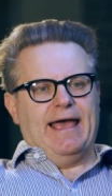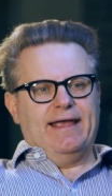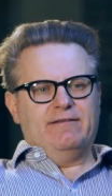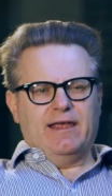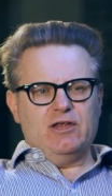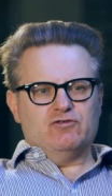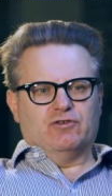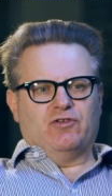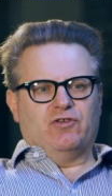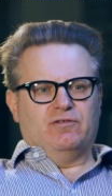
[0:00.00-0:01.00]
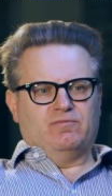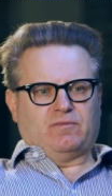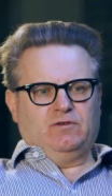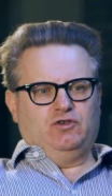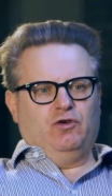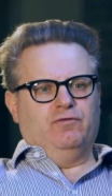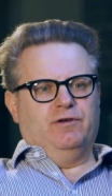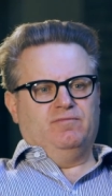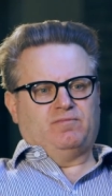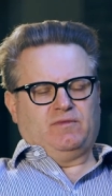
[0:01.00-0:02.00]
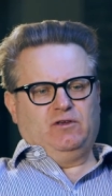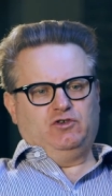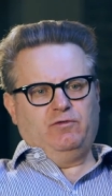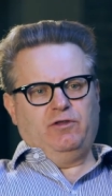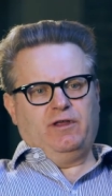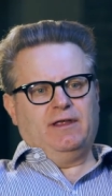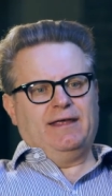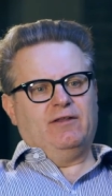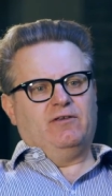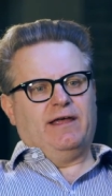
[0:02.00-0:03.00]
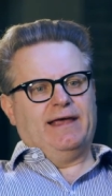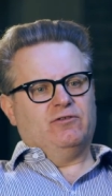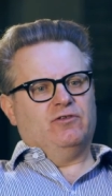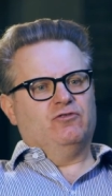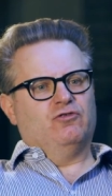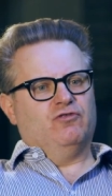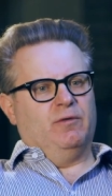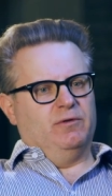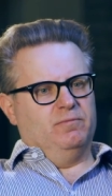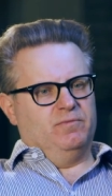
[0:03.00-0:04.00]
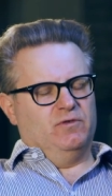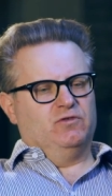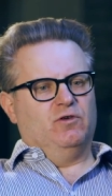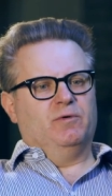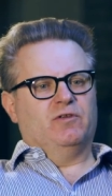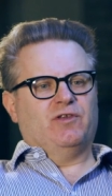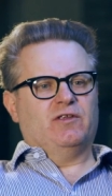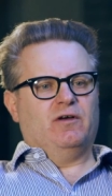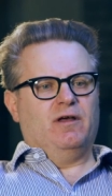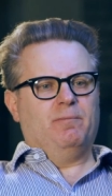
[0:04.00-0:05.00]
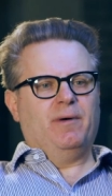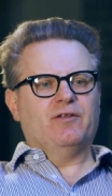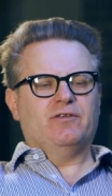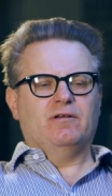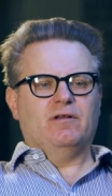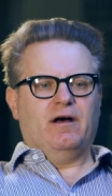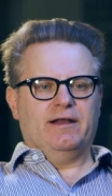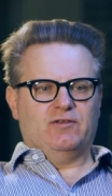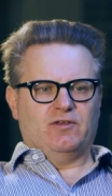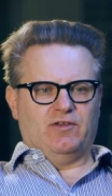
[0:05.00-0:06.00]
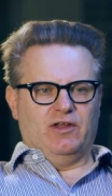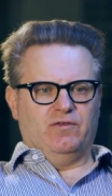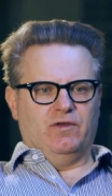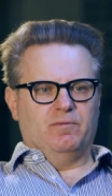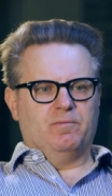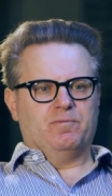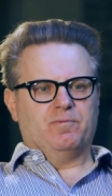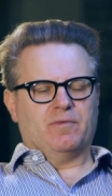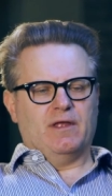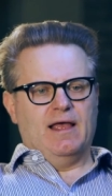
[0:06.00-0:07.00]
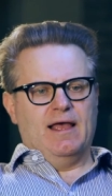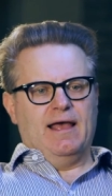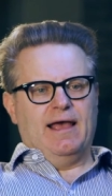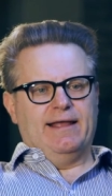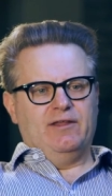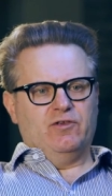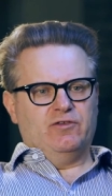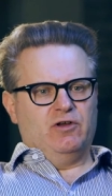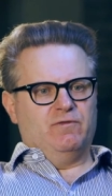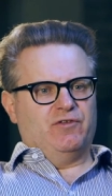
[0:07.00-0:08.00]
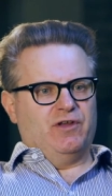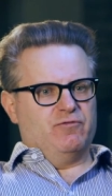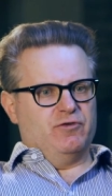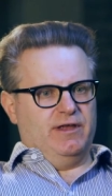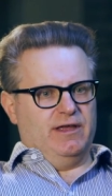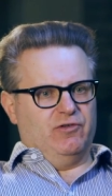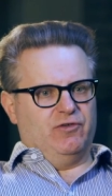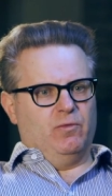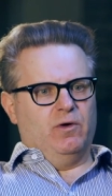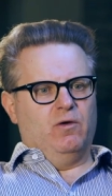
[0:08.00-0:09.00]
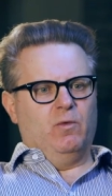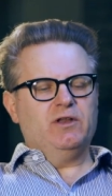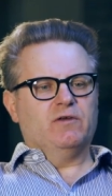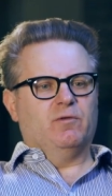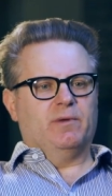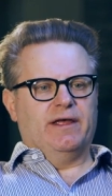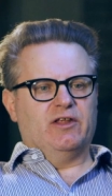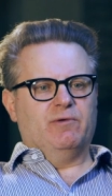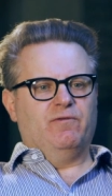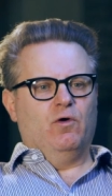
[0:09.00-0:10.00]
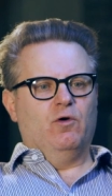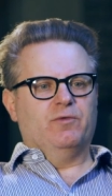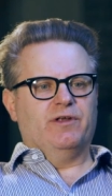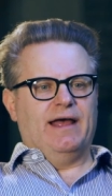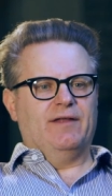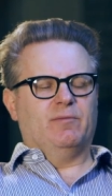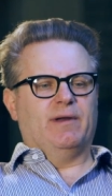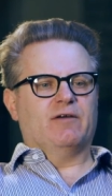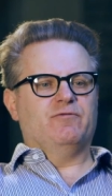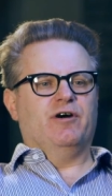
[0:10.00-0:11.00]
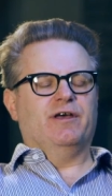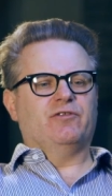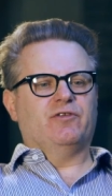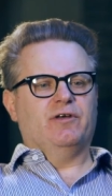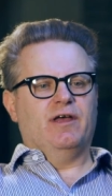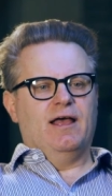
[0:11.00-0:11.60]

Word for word: A dangerous genre, a genre that can get actors into trouble, topical satire, but highly successful. And this continued for several years. There were wonderful plays performed at the Blackfriars